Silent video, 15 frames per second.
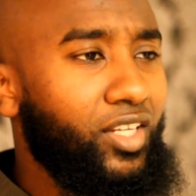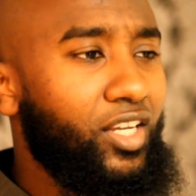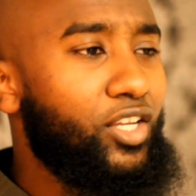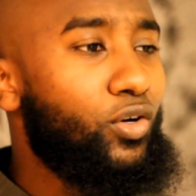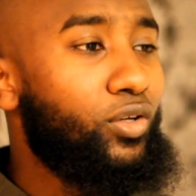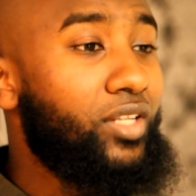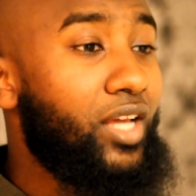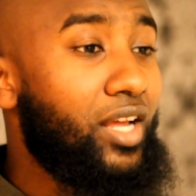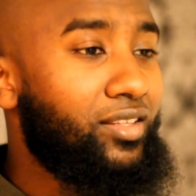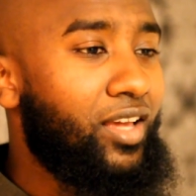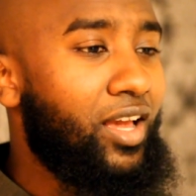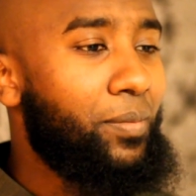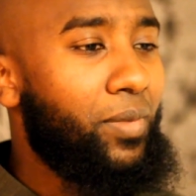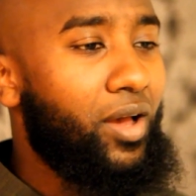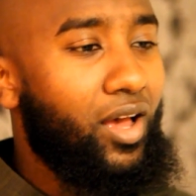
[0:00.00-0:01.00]
you know, at that
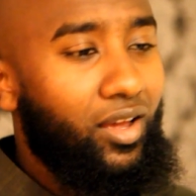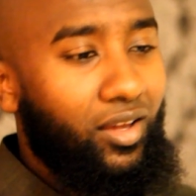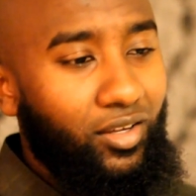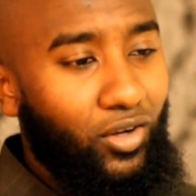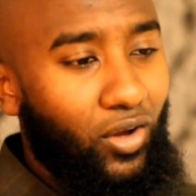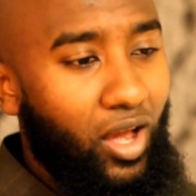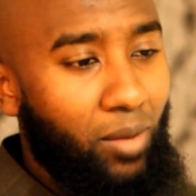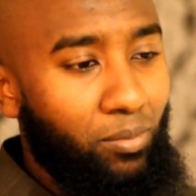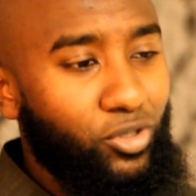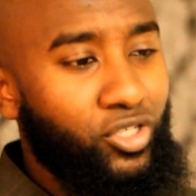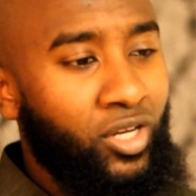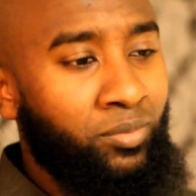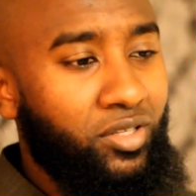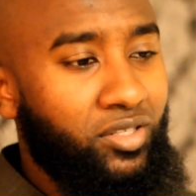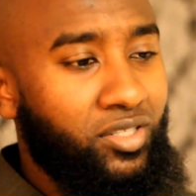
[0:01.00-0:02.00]
time, you know, I'm
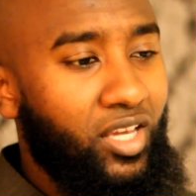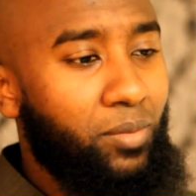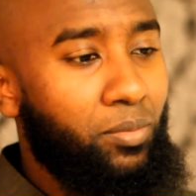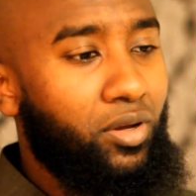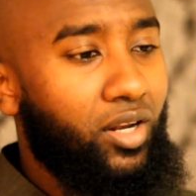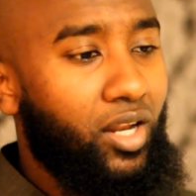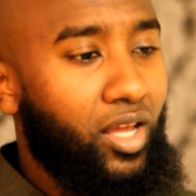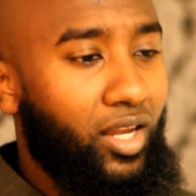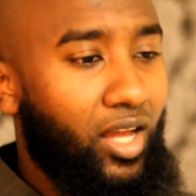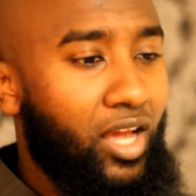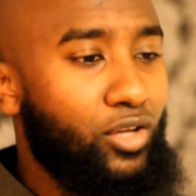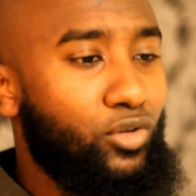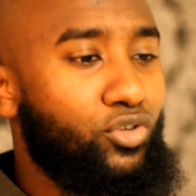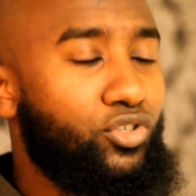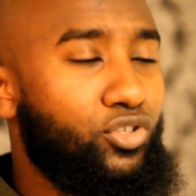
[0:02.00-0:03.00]
ashamed to say, but like I
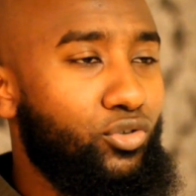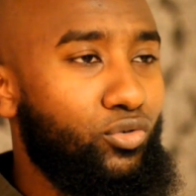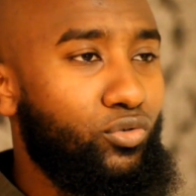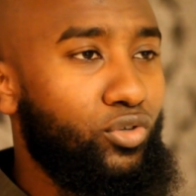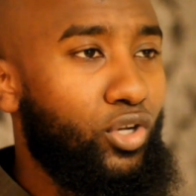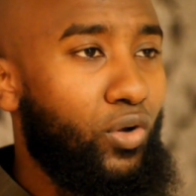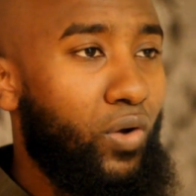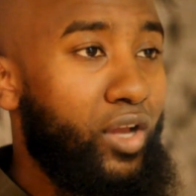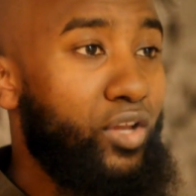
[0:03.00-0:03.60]
used to, you know, I